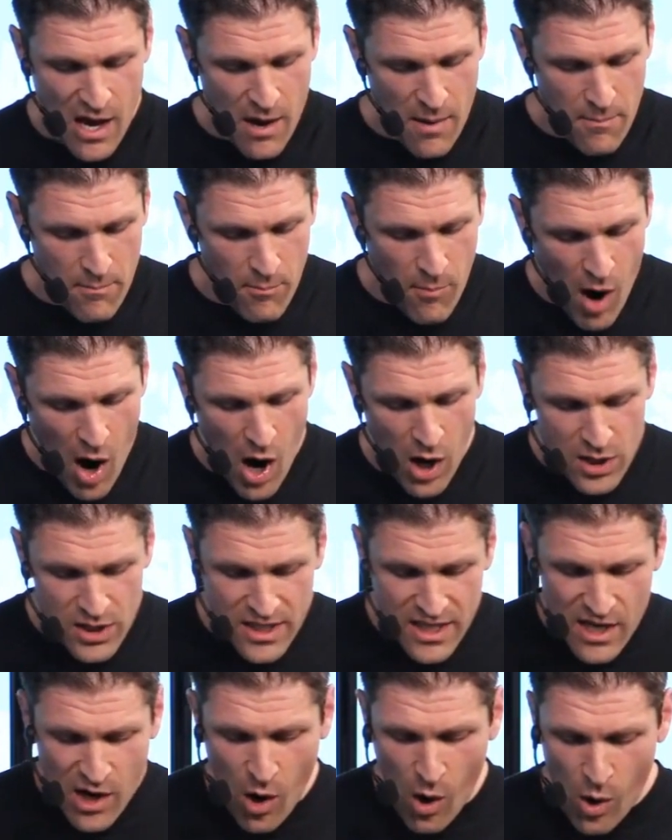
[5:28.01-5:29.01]

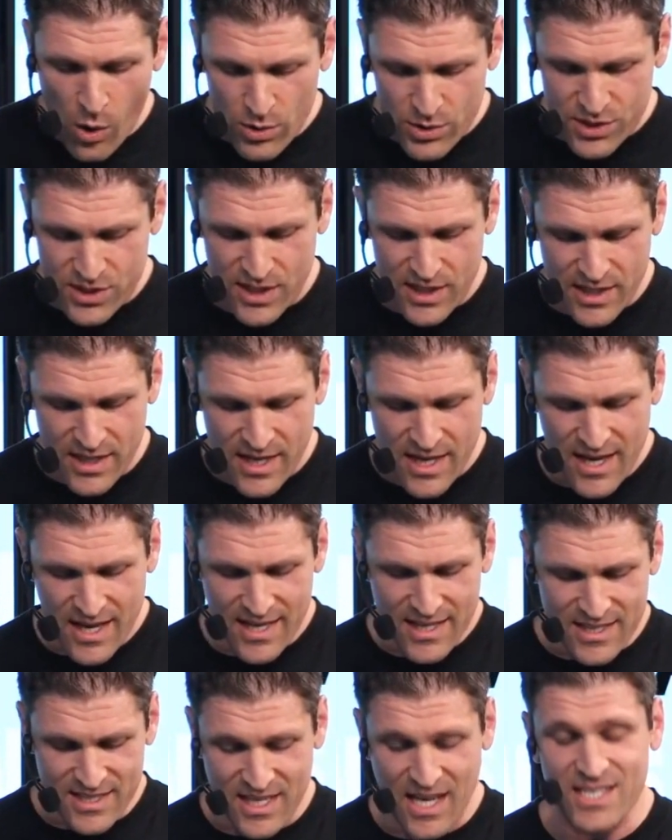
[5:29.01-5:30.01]
Molly Olson
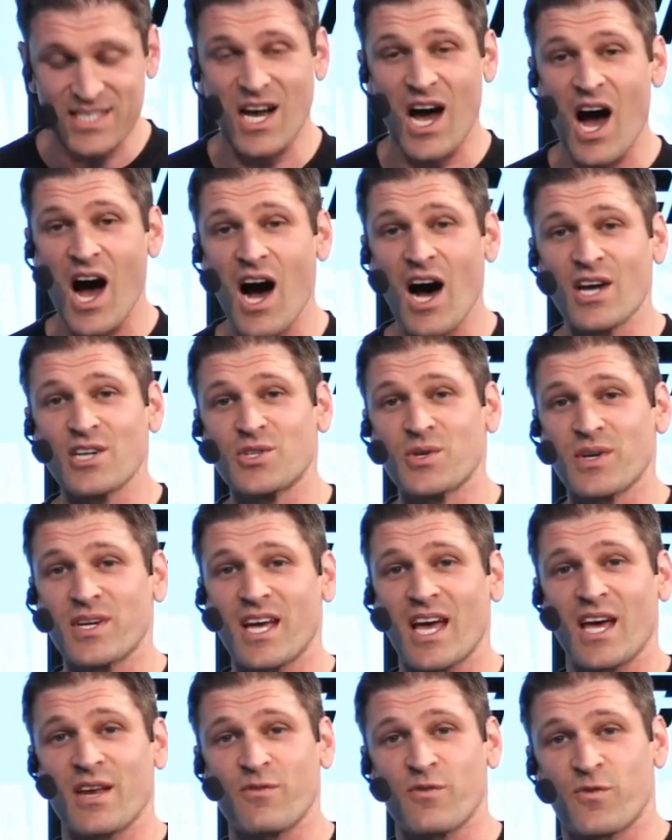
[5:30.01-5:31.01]
says
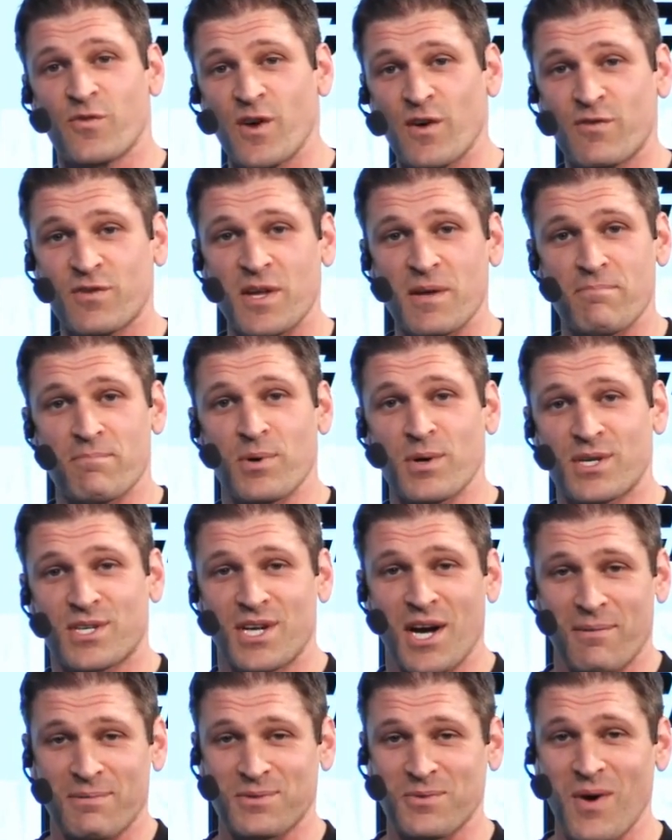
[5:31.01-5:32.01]
150
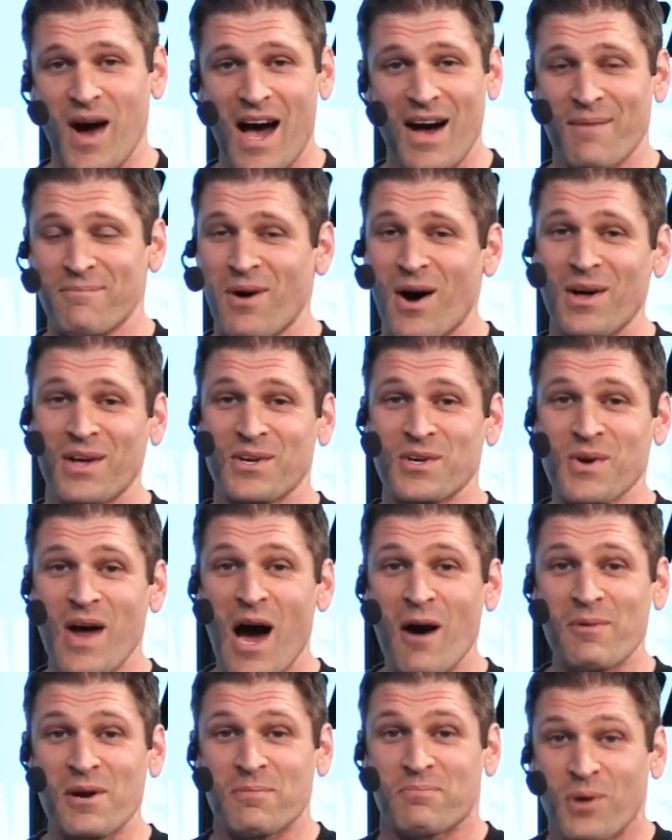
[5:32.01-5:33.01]
push-ups. Wow, Molly, you know
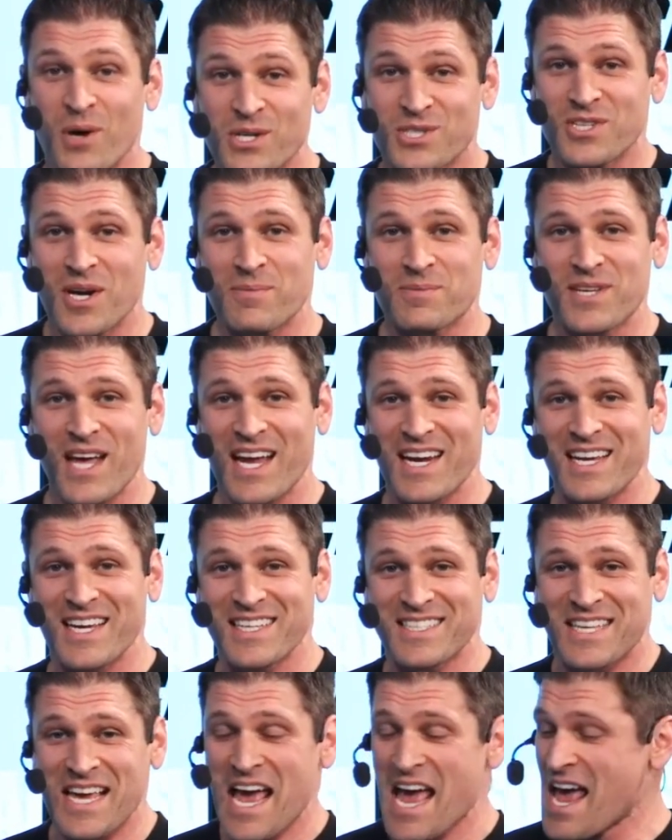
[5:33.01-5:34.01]
how many push-ups that
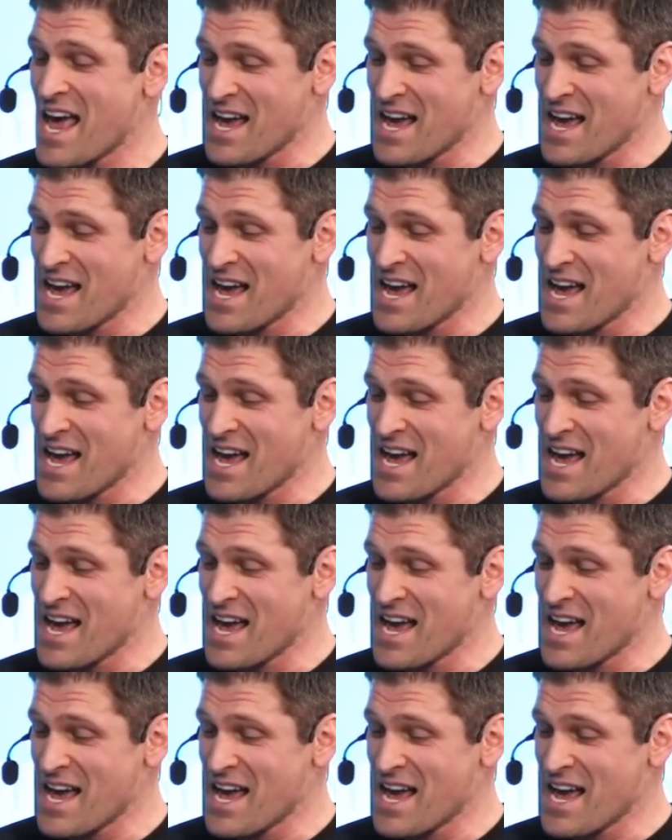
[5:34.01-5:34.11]
is?